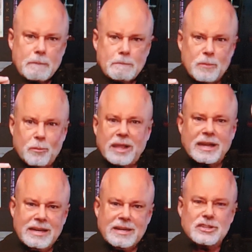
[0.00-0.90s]
the
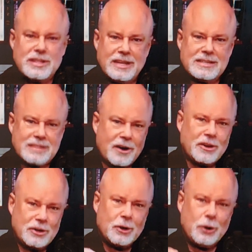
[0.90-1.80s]
recognition thing
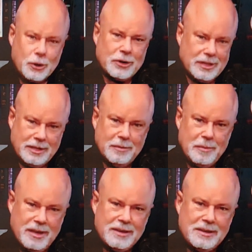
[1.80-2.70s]
started to hurt a little bit.